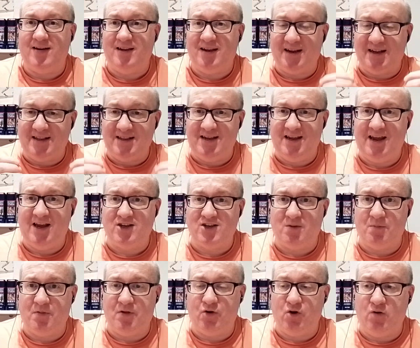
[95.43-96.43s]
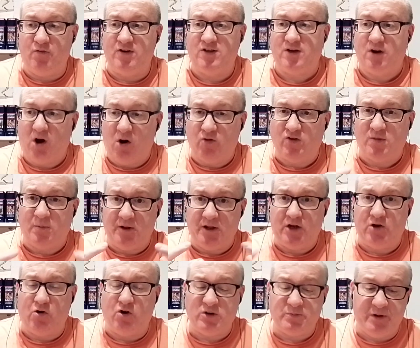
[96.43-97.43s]
They could take something off us and ultimately
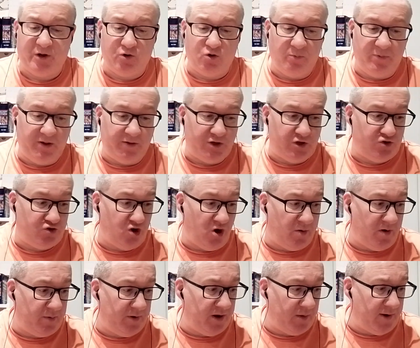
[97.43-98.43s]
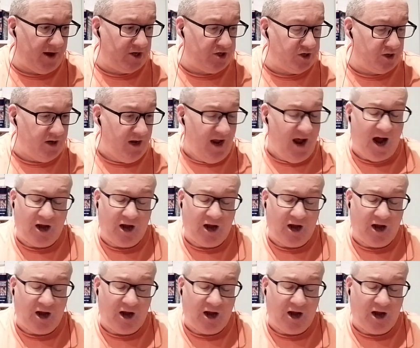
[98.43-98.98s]
cost Michael Beale his job, I would imagine.